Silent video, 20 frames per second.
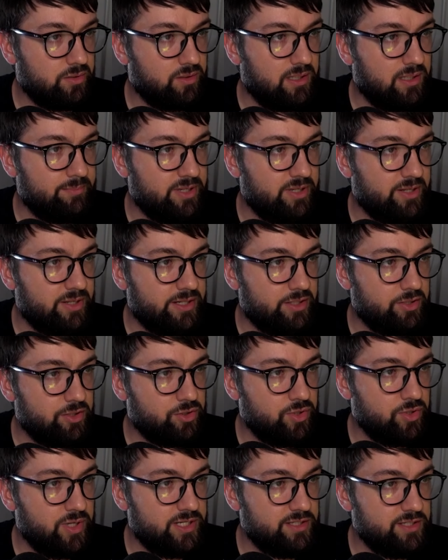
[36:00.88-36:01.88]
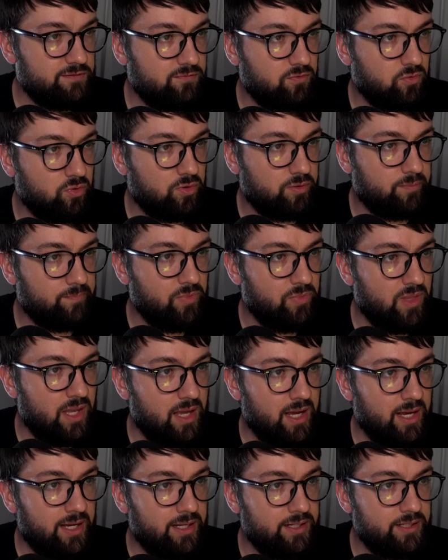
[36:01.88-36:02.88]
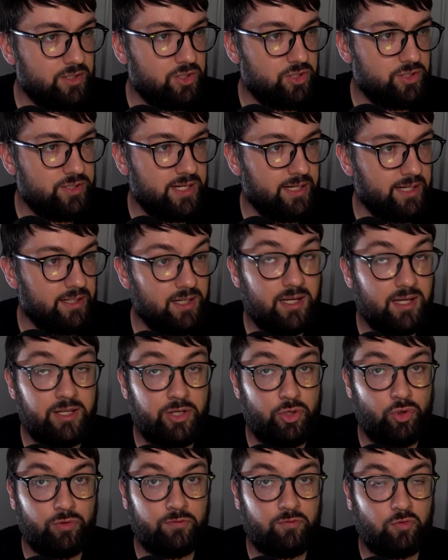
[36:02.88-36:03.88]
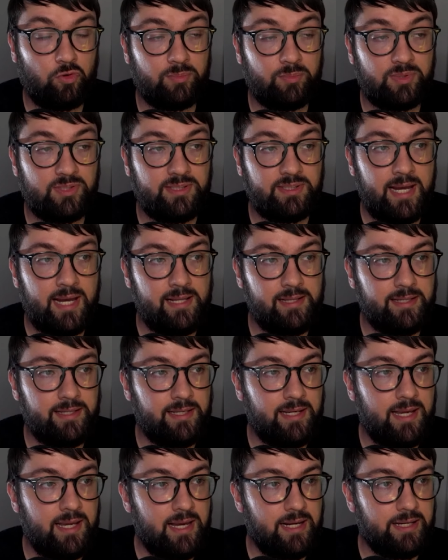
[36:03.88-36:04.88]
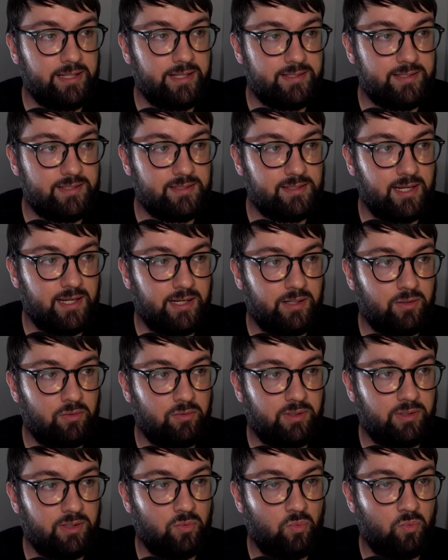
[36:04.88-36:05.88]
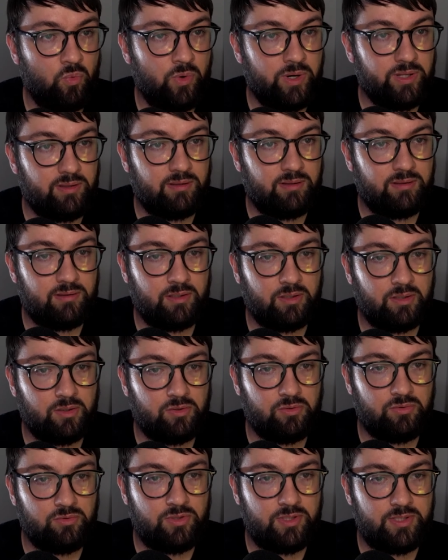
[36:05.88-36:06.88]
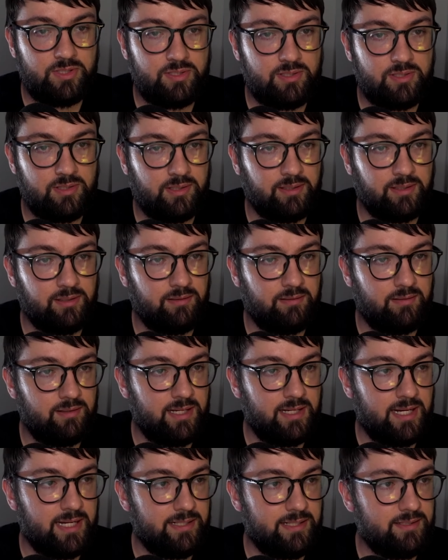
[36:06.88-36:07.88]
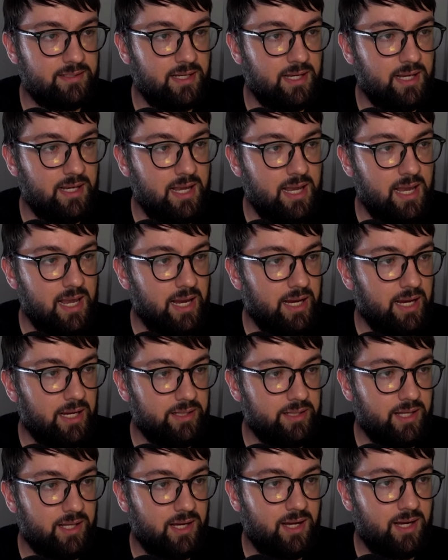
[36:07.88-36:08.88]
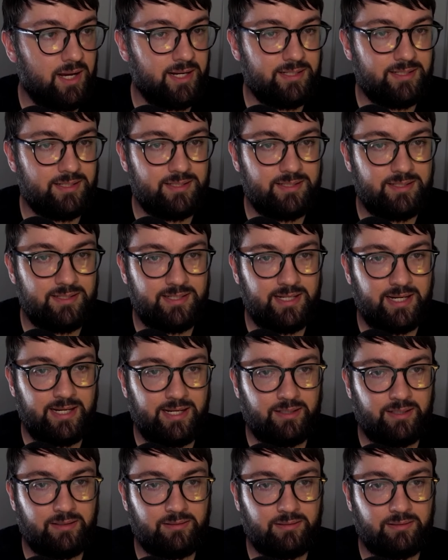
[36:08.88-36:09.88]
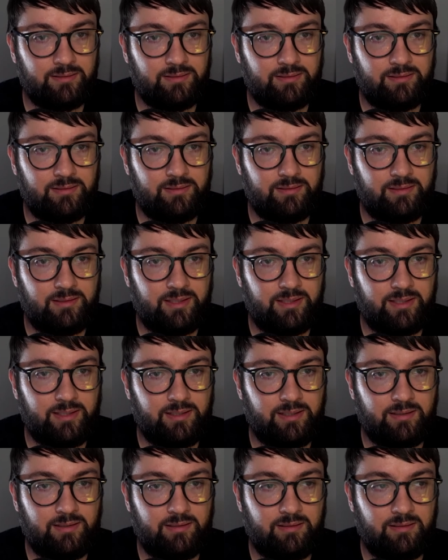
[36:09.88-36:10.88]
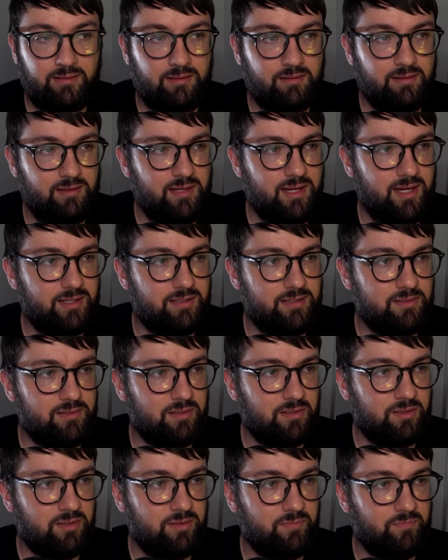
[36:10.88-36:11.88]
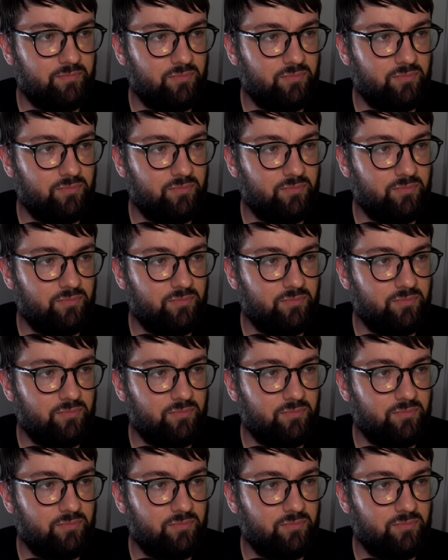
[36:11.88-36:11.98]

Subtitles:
come down here to transform, untick uniform scaling, and then scale the width across like that, and the height down like that. So